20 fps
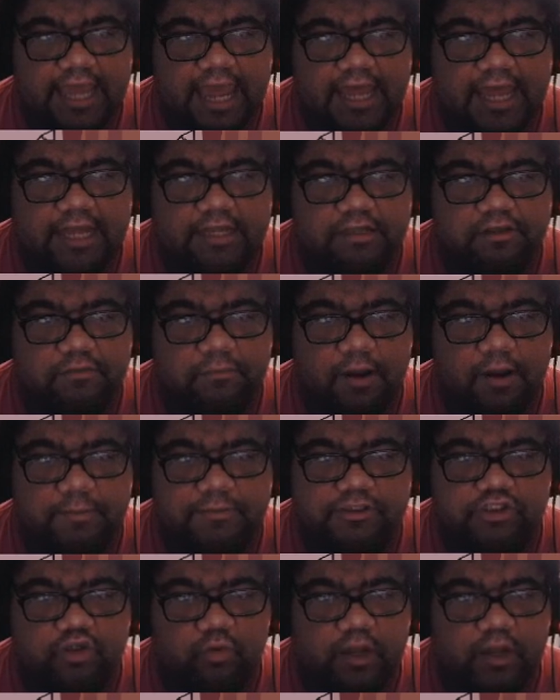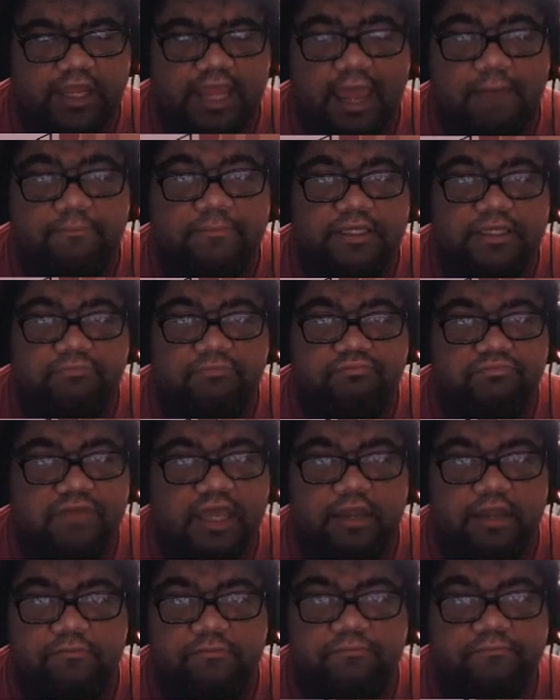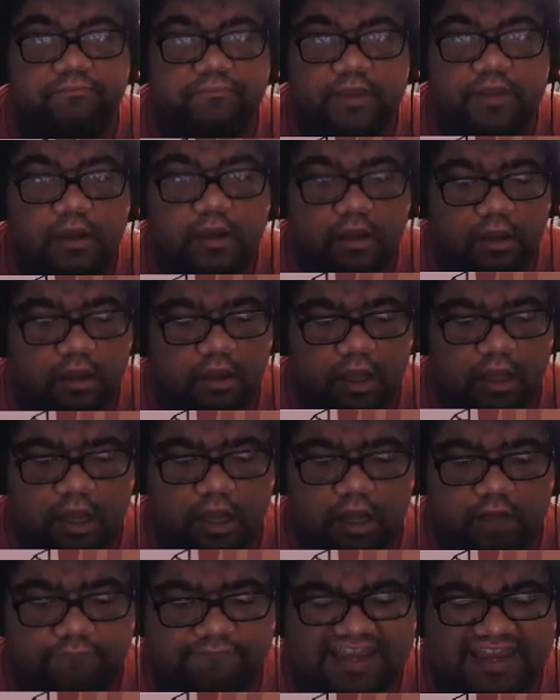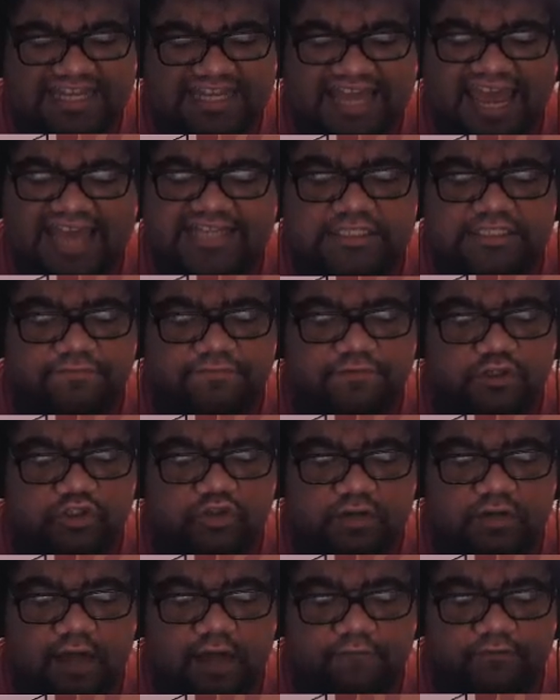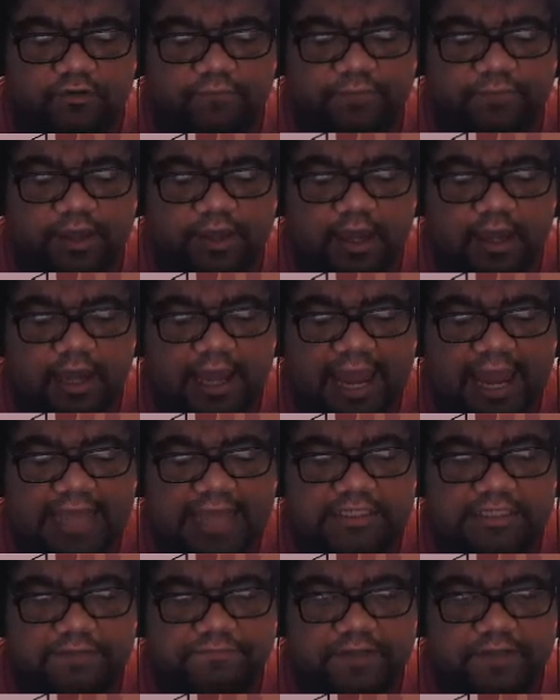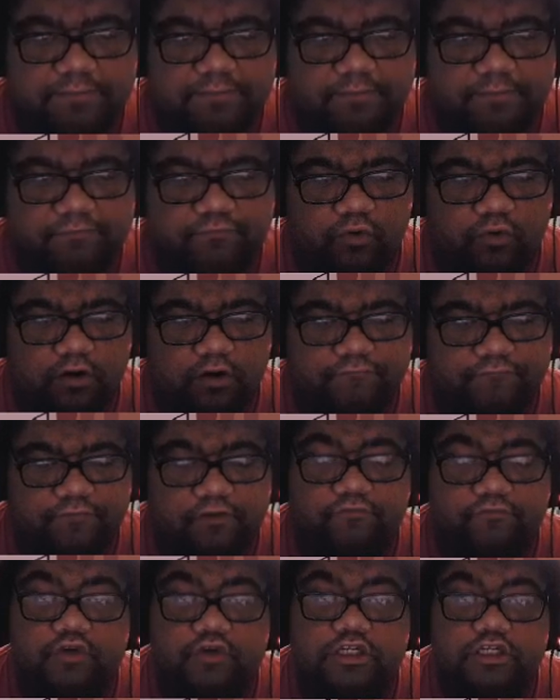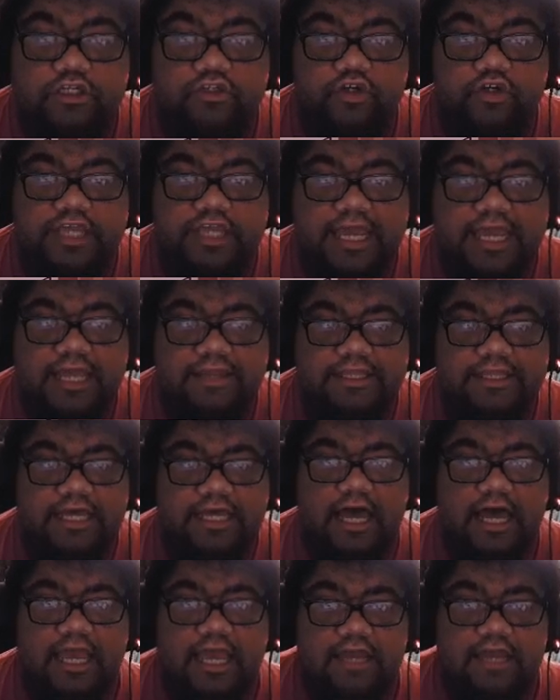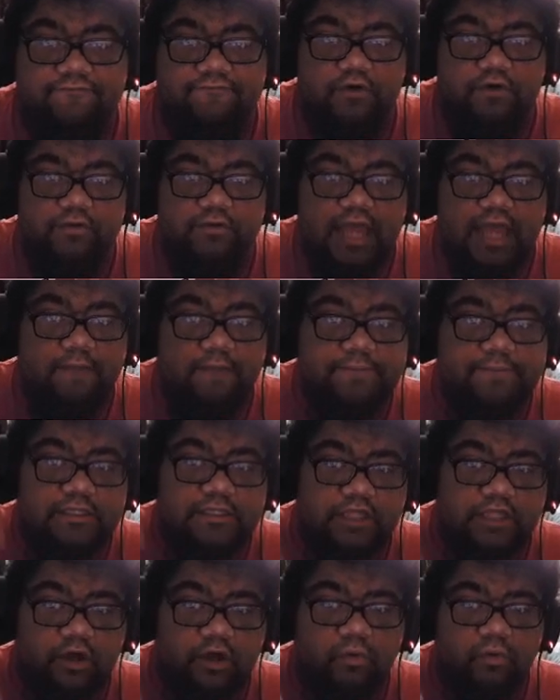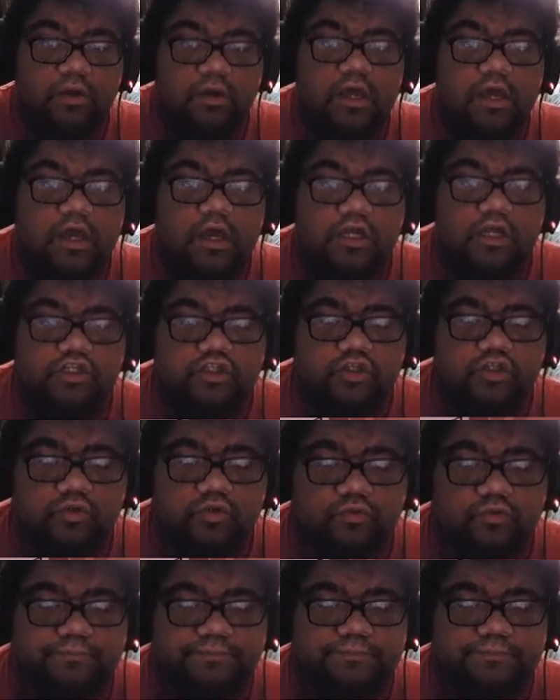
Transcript: and the premise are what kept me in. Fantastic visual novel. As I've said before, feel free to look in the info down below to